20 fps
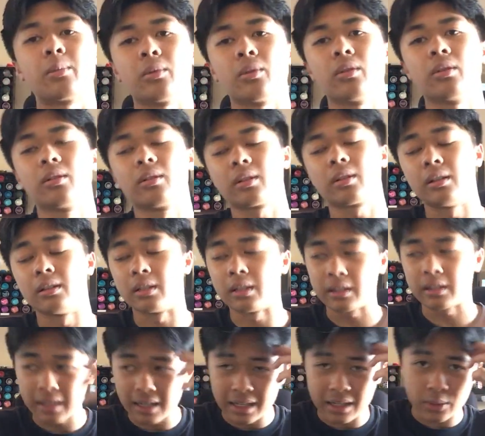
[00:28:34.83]
That's very
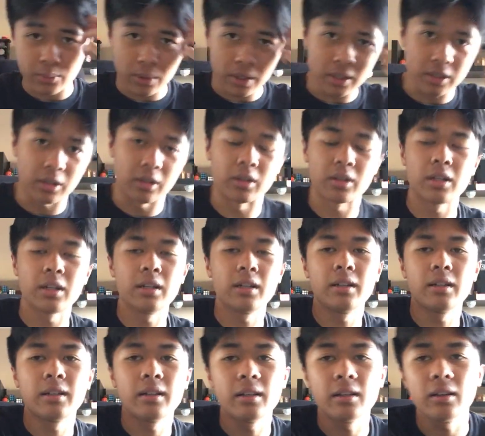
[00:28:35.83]
respectable because
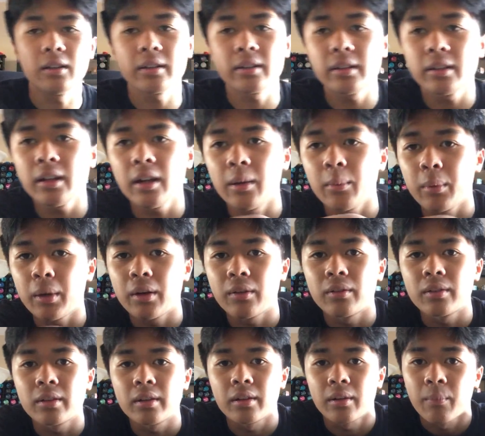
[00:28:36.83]
he did his research. He
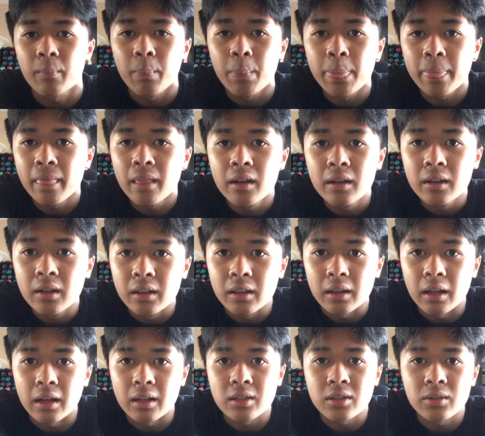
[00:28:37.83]
looked it up and
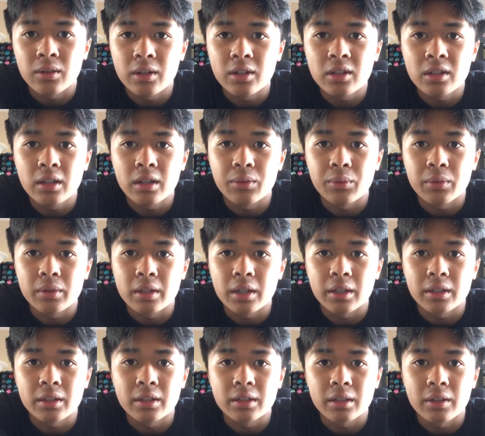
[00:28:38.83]
everything.
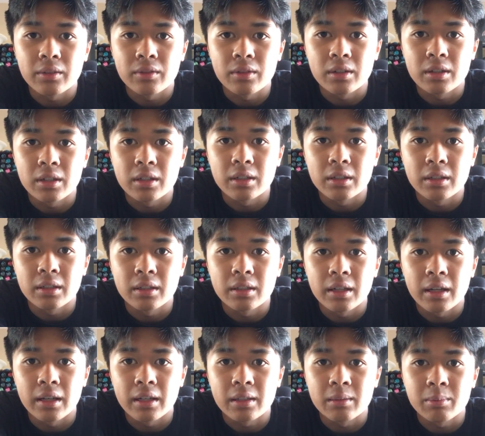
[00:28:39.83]
Laceration and
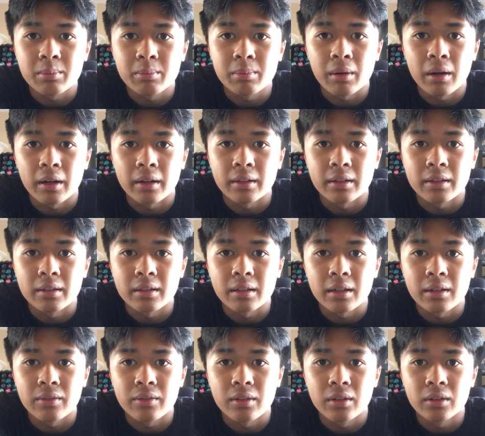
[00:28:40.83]
rejections after
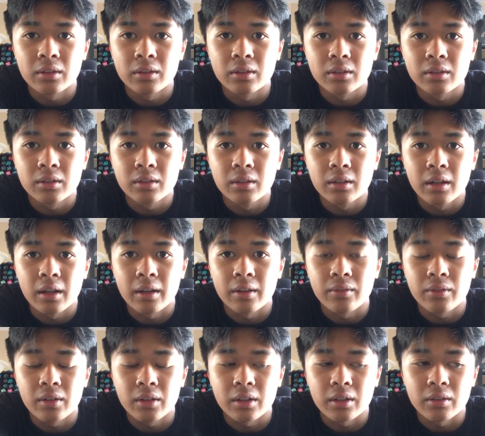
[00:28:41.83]
GT takes
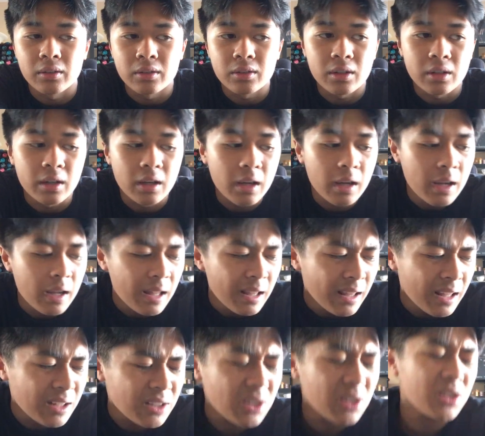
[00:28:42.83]
practice, and I feel it
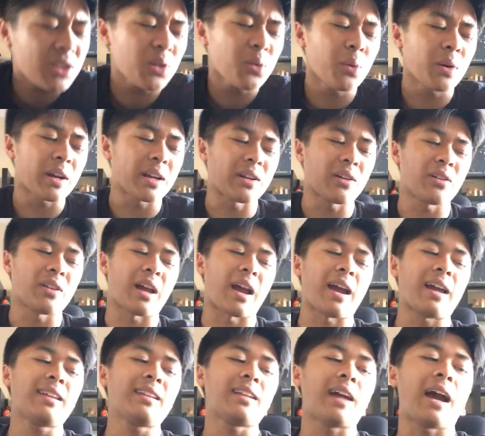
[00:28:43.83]
and feeling the string.
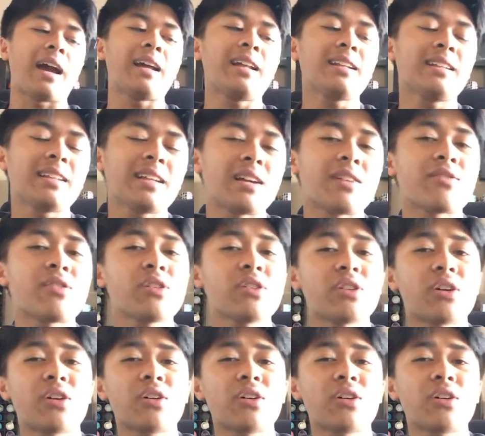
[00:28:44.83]
That's also what I know.